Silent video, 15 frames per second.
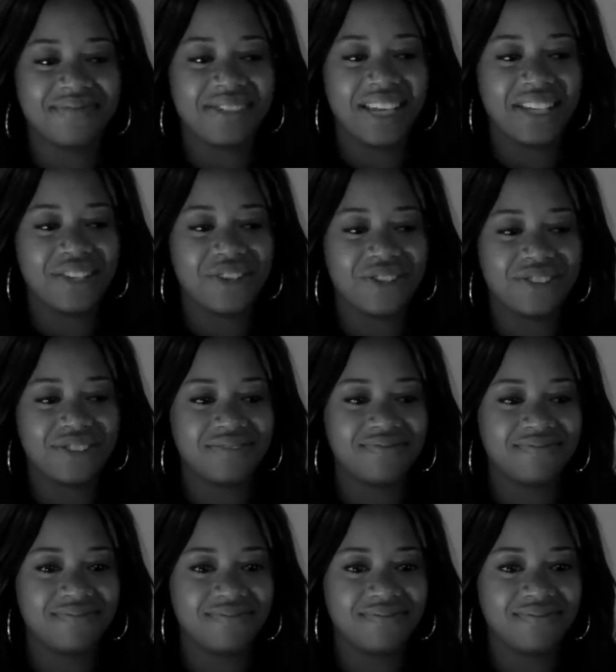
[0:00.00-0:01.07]
and
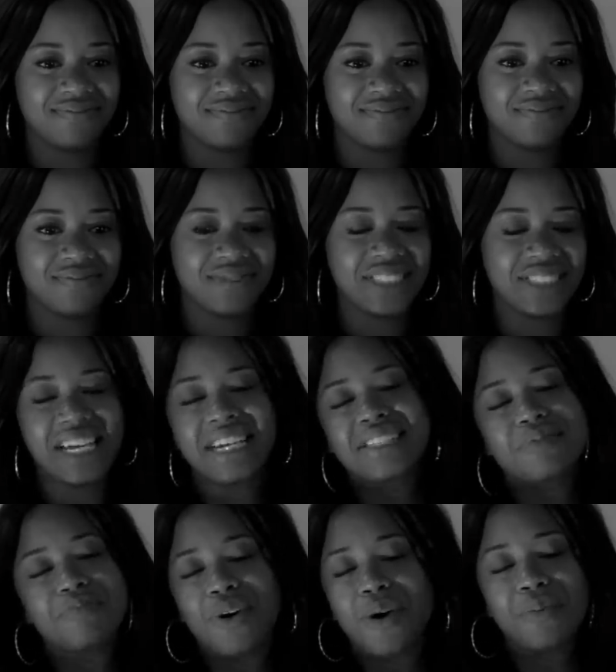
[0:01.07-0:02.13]
take
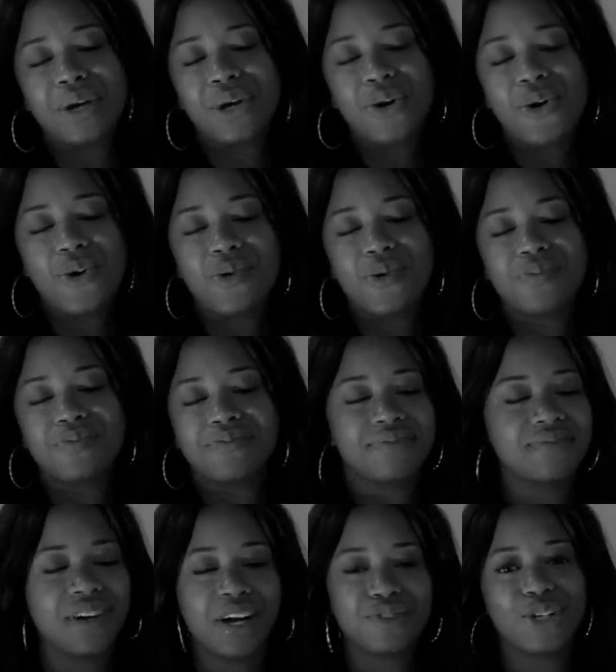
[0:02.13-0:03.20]
Zimbabwe home
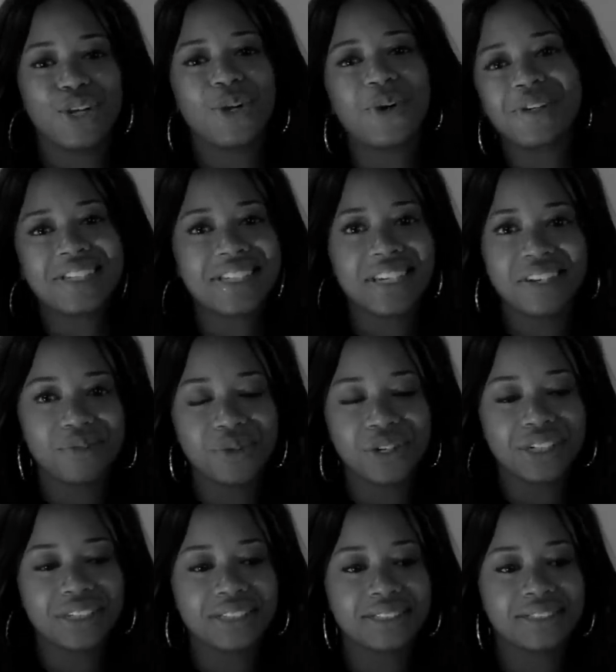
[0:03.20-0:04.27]
after a long day at
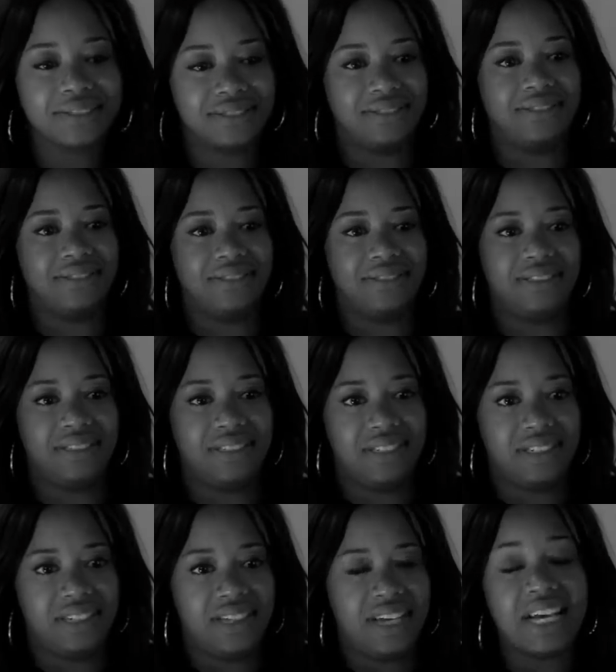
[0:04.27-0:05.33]
work
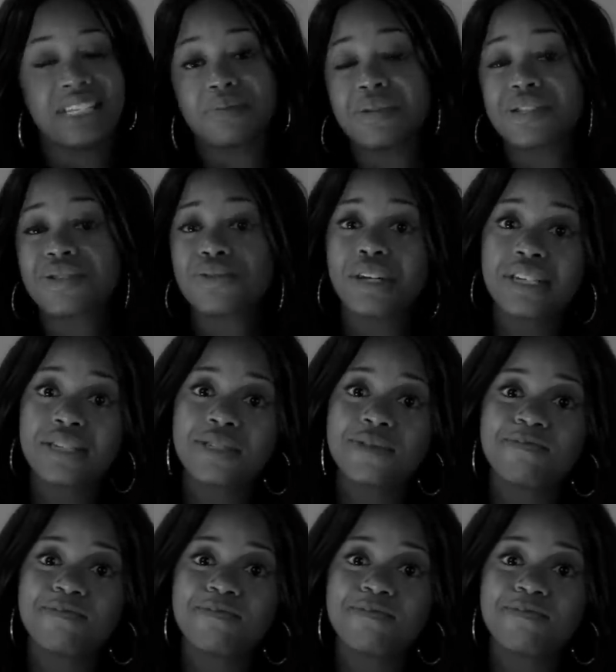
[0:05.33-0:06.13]
as Misread.